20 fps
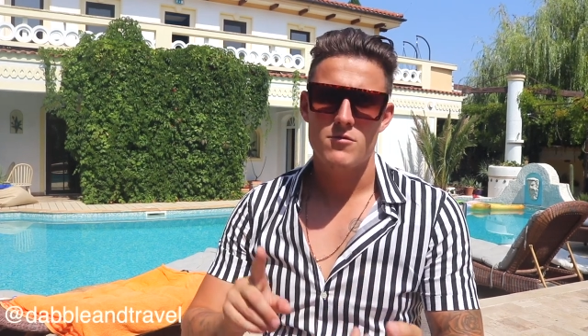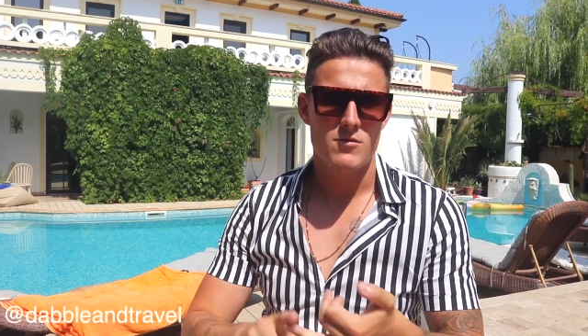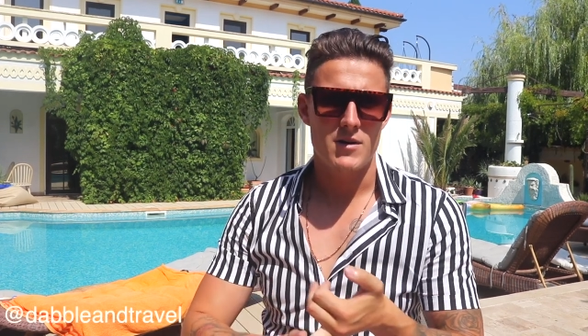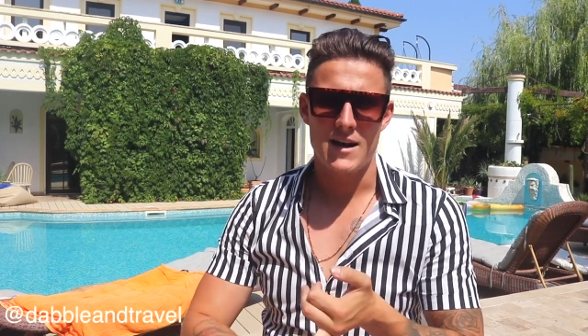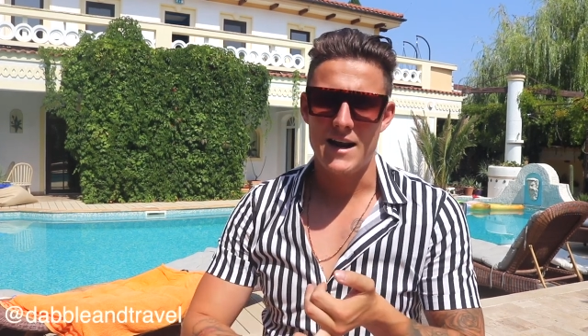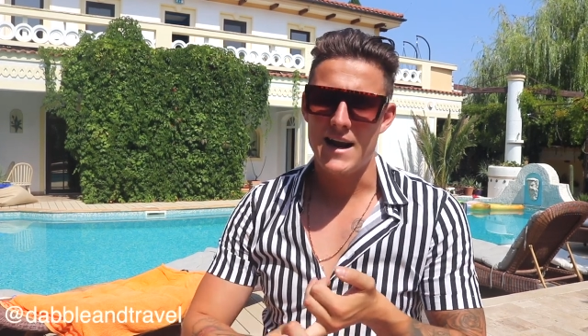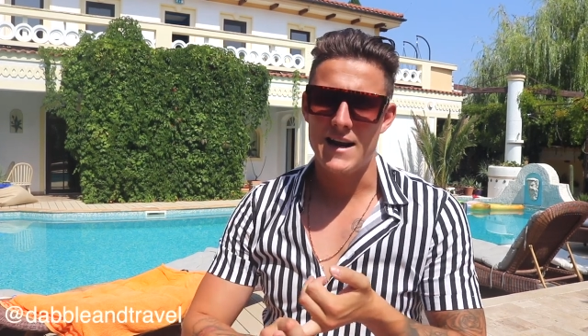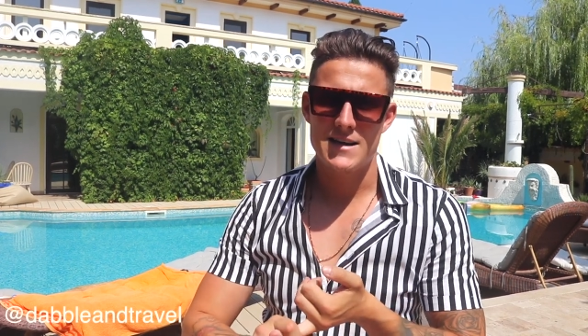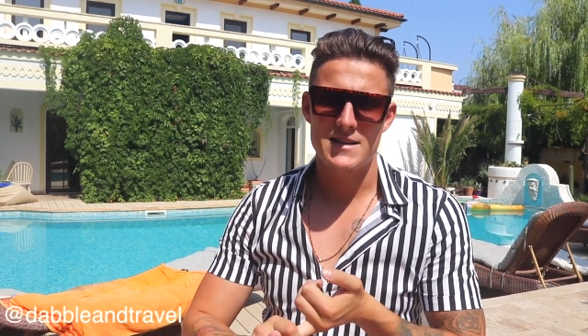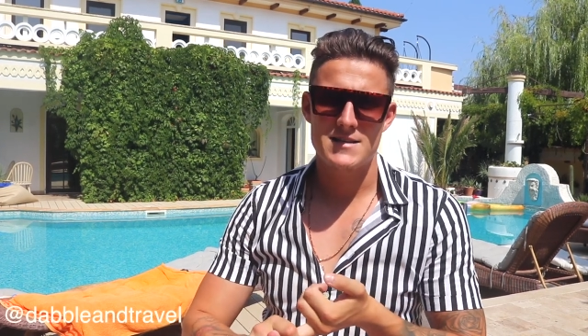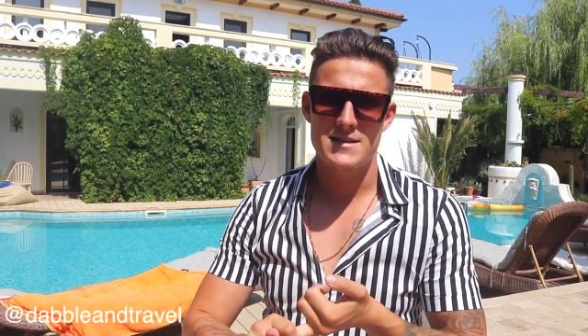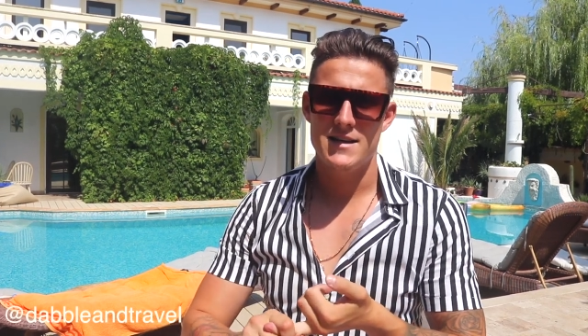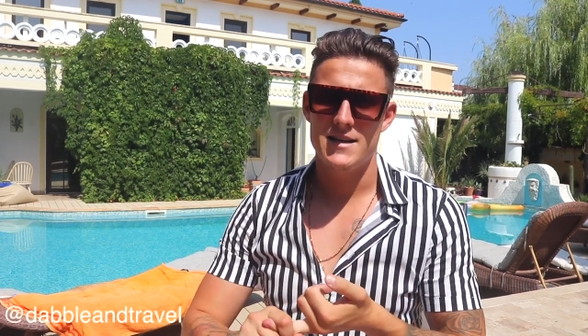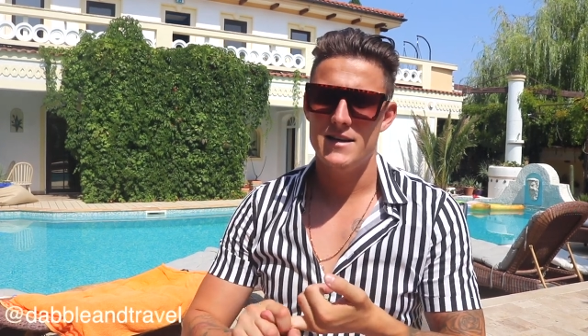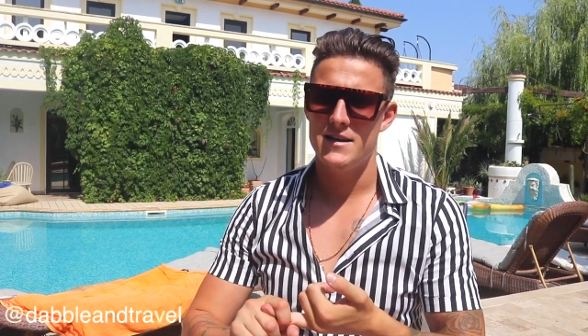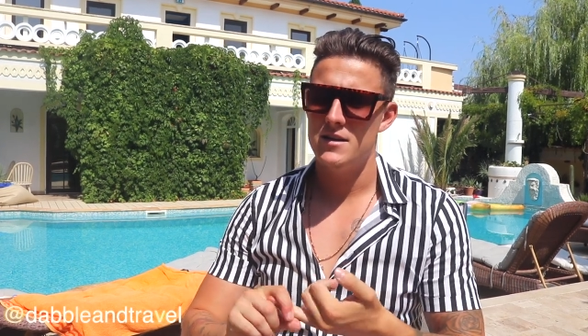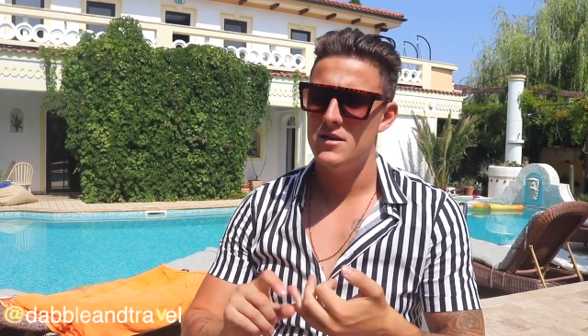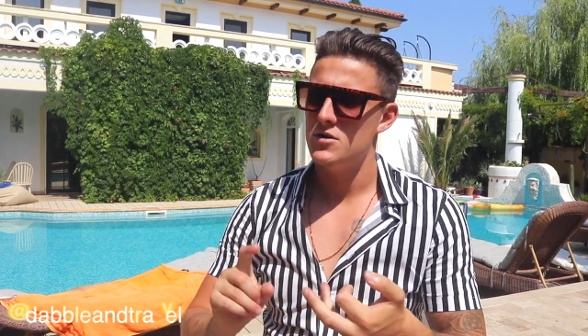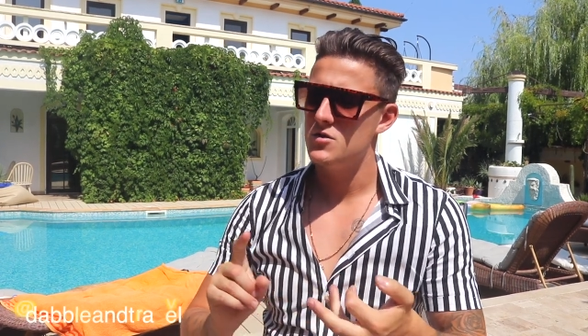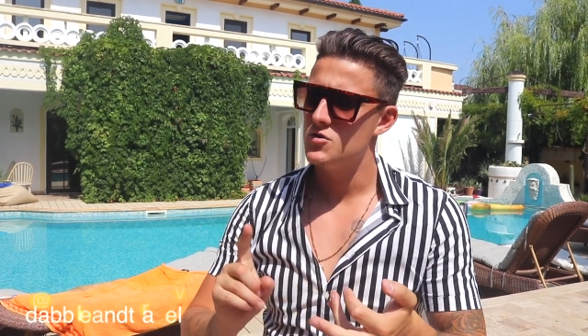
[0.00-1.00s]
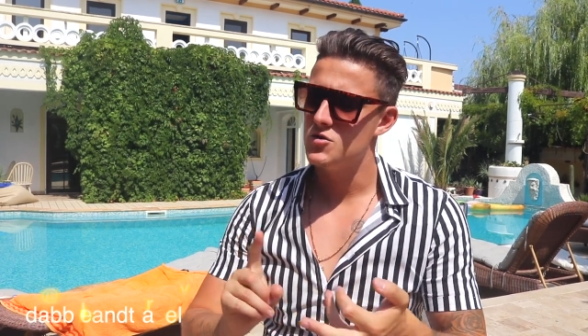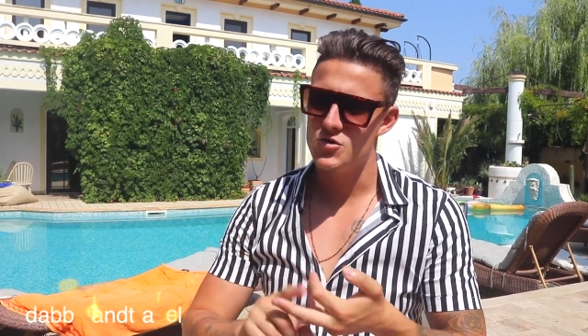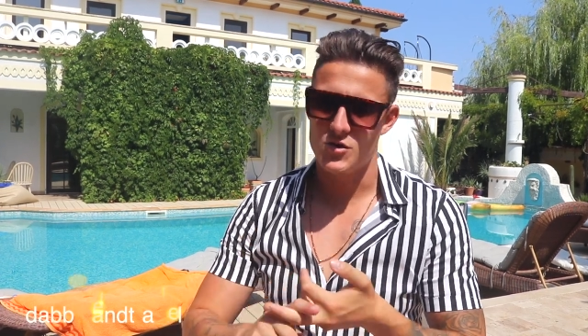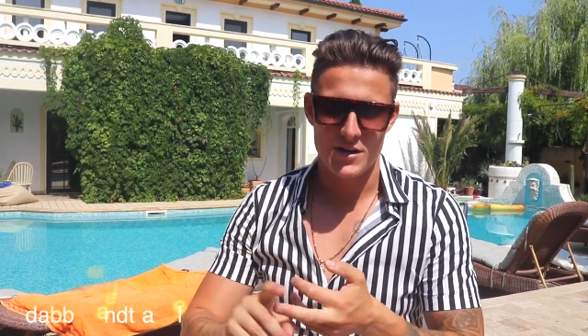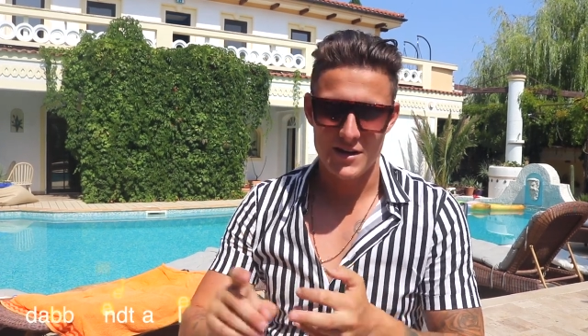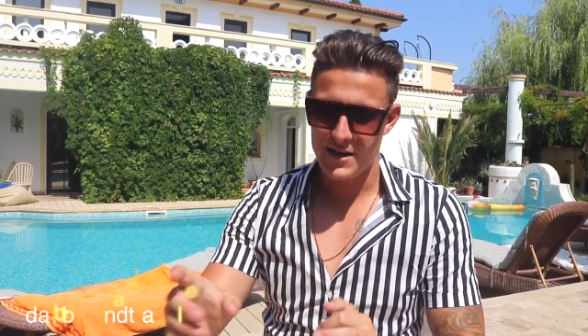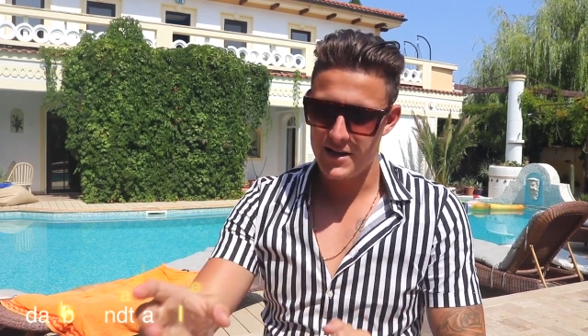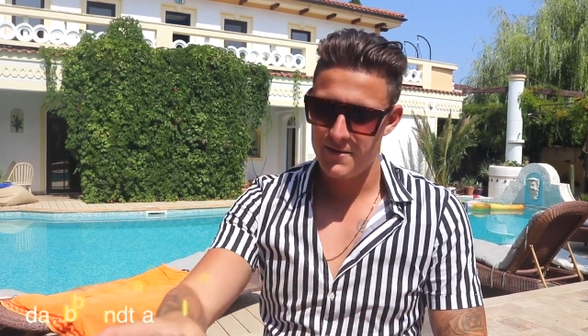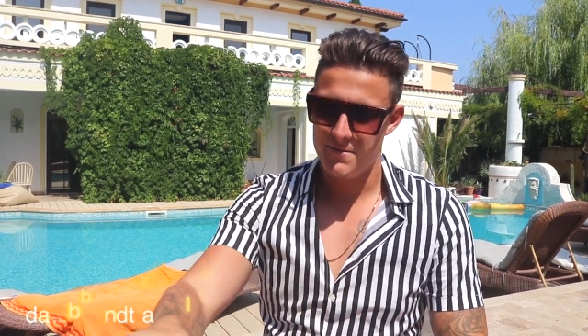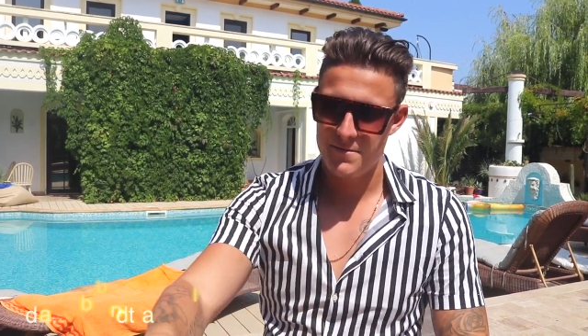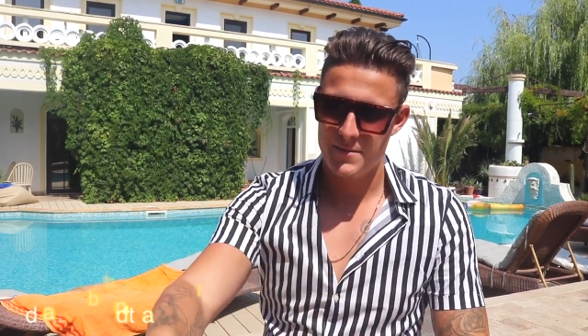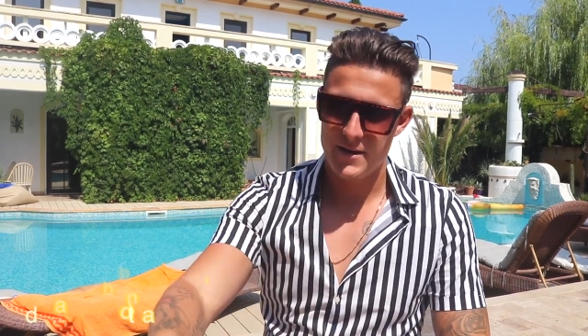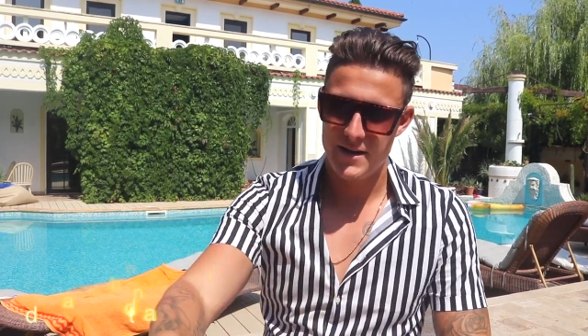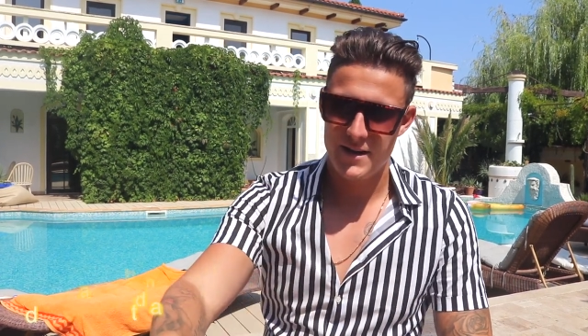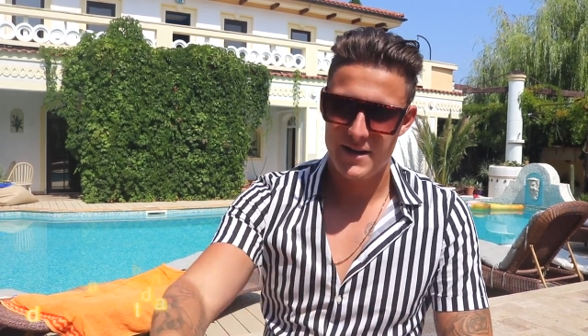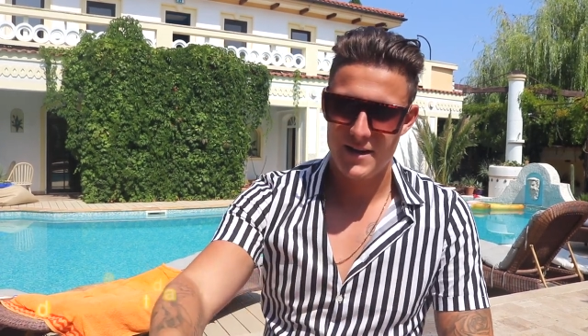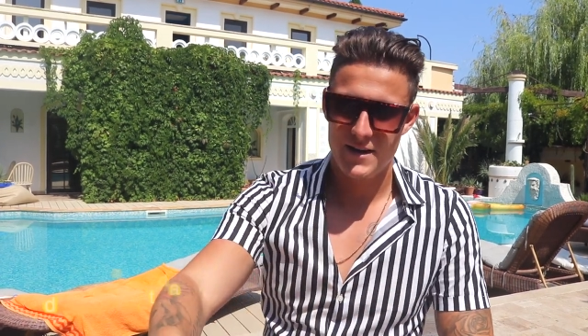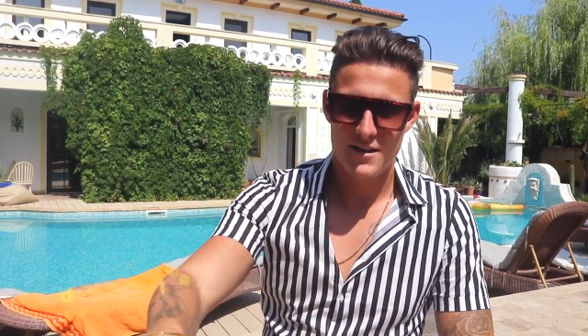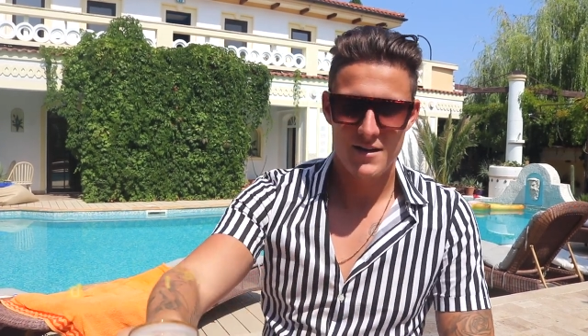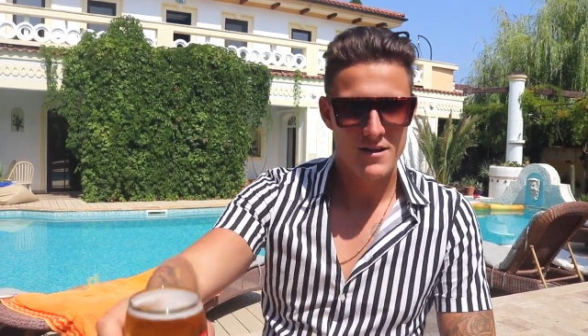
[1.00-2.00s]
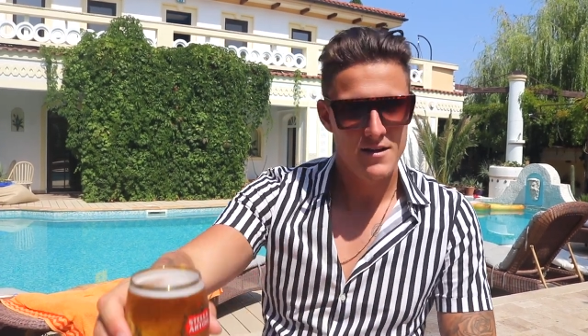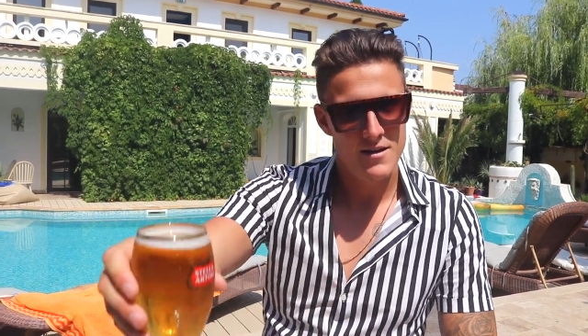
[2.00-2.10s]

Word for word: relaxing, drinking beer.